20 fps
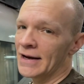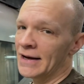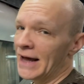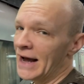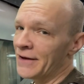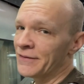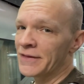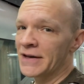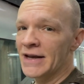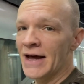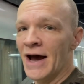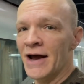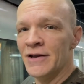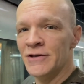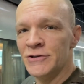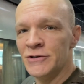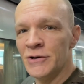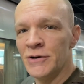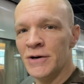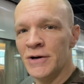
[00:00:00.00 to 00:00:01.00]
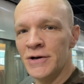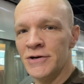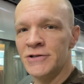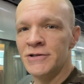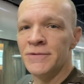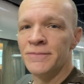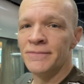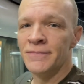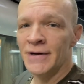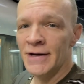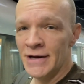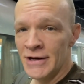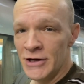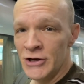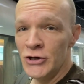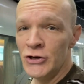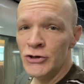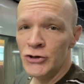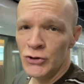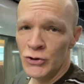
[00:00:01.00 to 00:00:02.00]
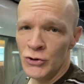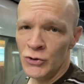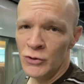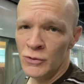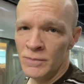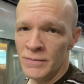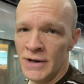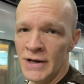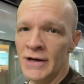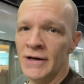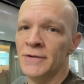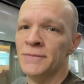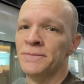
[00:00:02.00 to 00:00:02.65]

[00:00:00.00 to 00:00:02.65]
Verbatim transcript: like the dinosaurs, doomed.